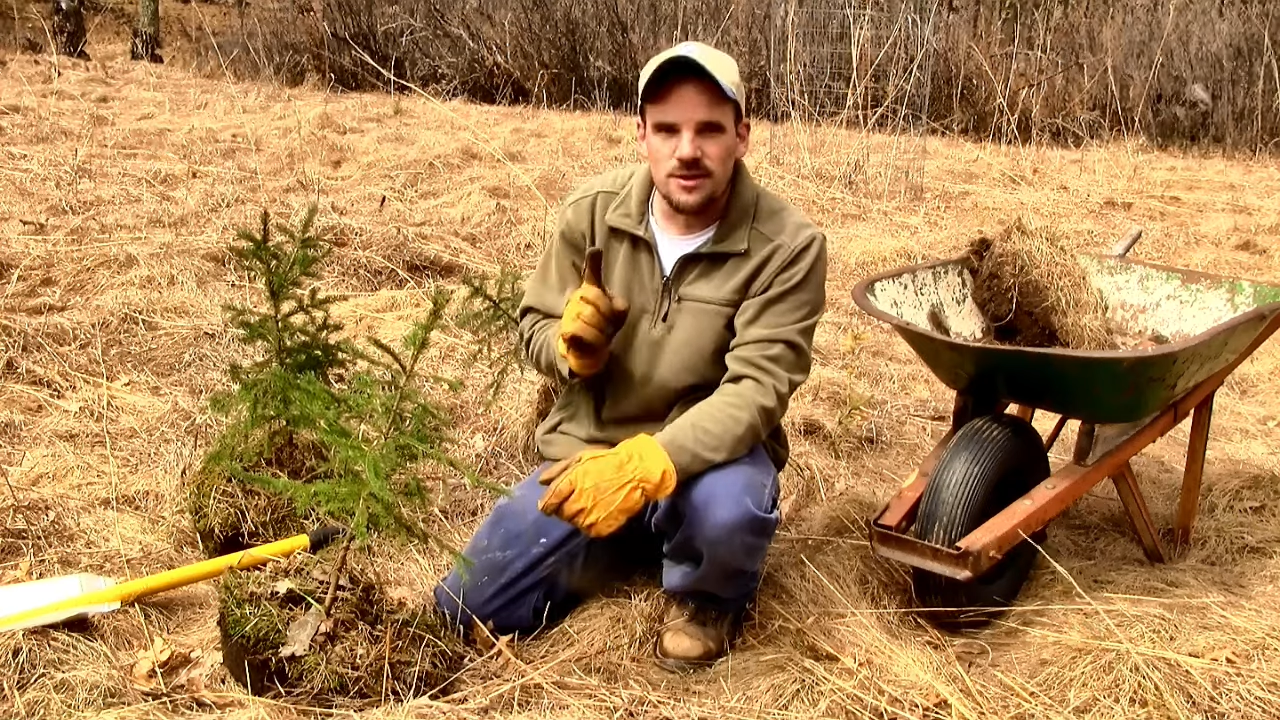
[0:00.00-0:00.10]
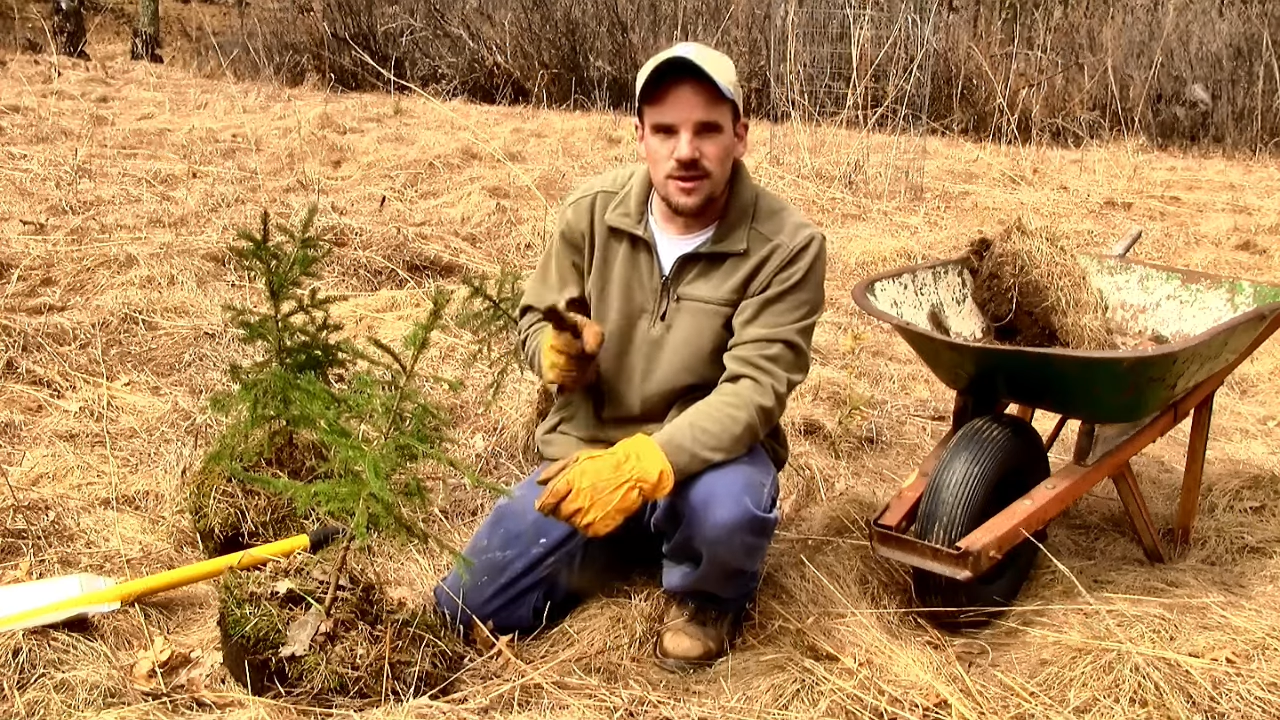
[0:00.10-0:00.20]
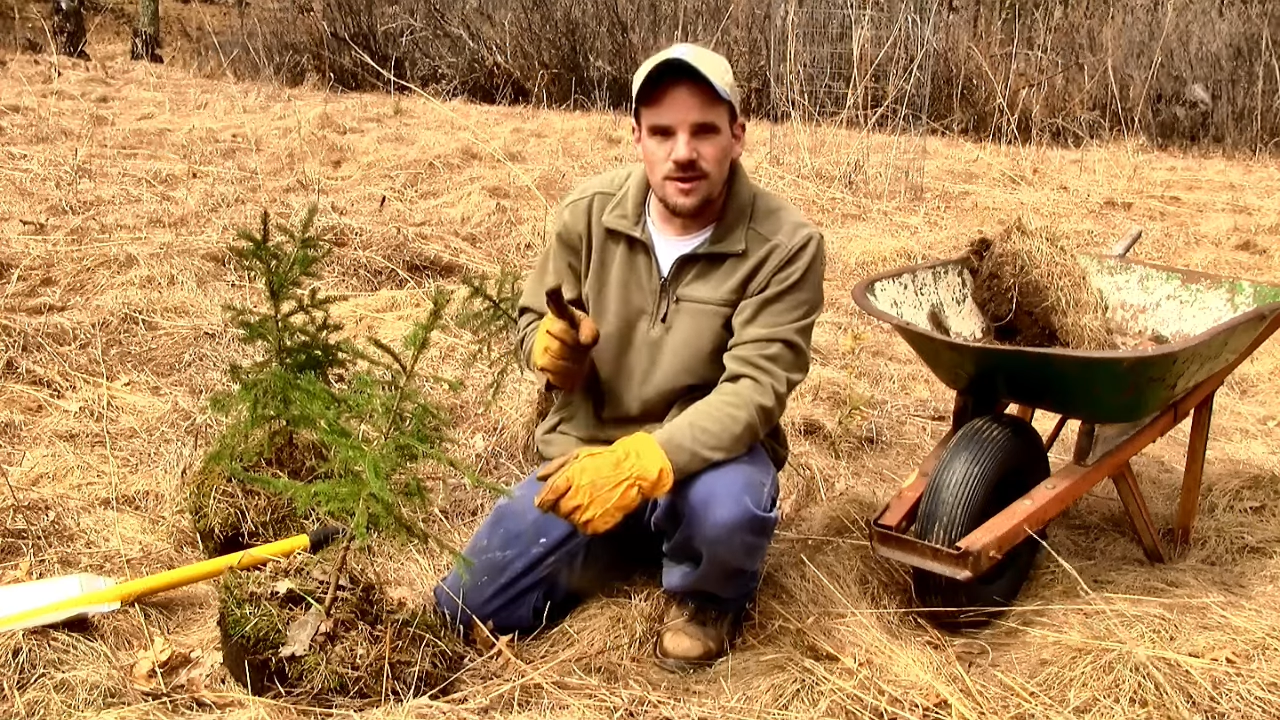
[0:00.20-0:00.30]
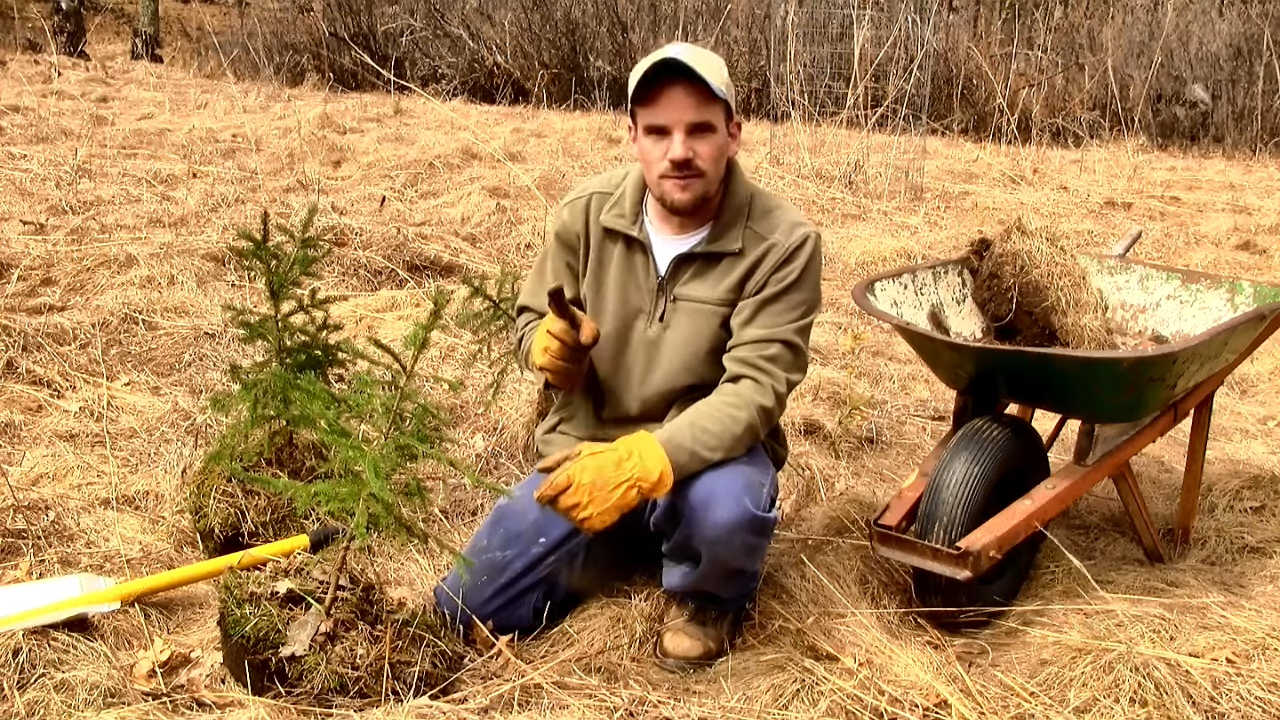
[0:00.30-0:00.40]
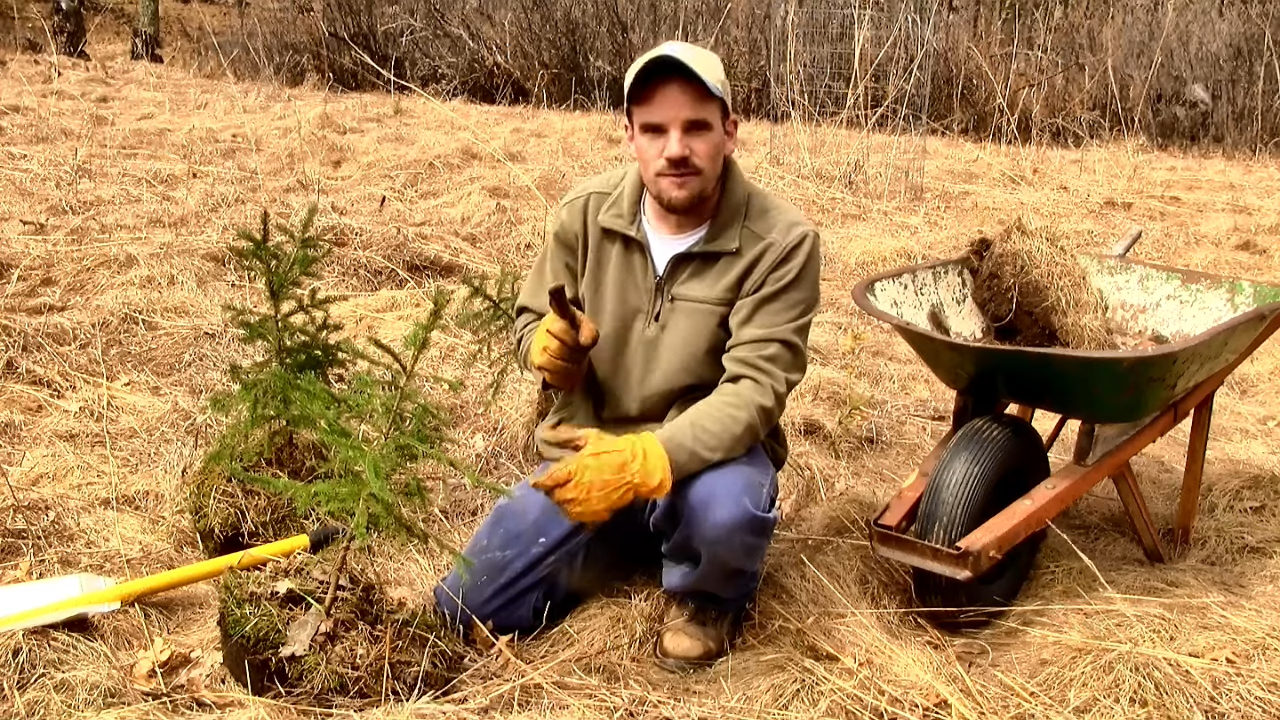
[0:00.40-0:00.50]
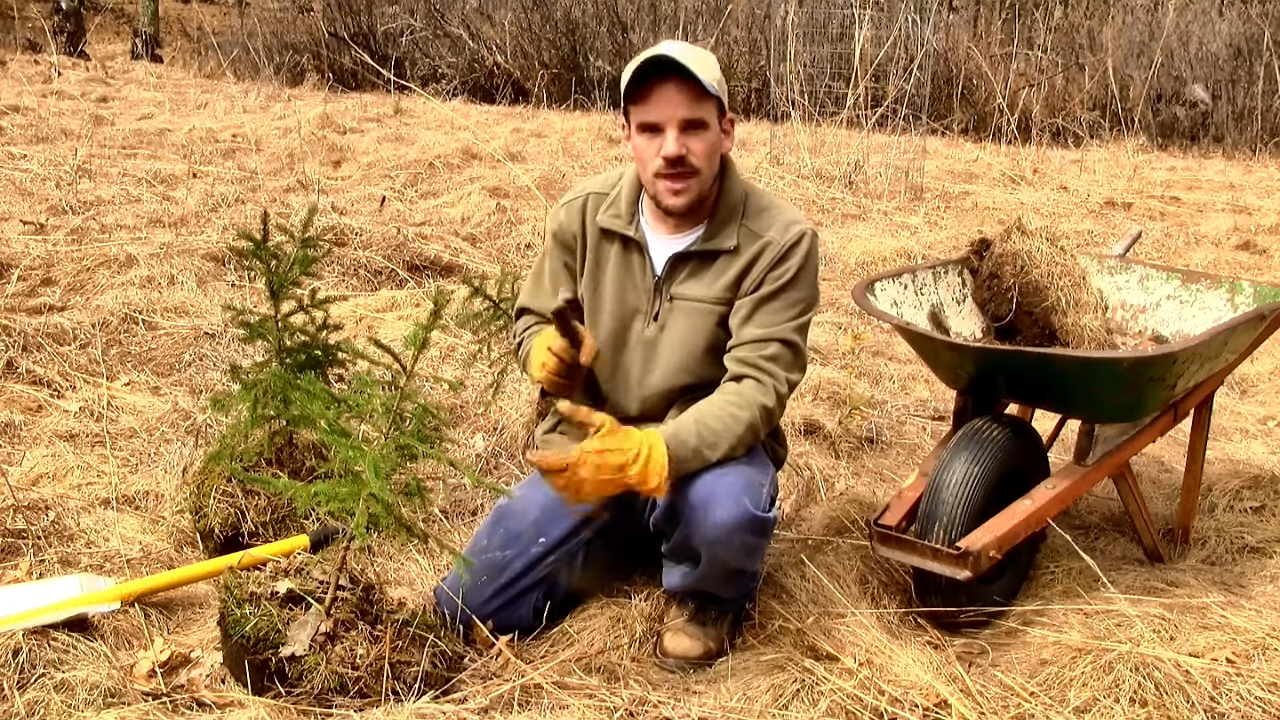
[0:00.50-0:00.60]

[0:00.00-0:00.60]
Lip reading: love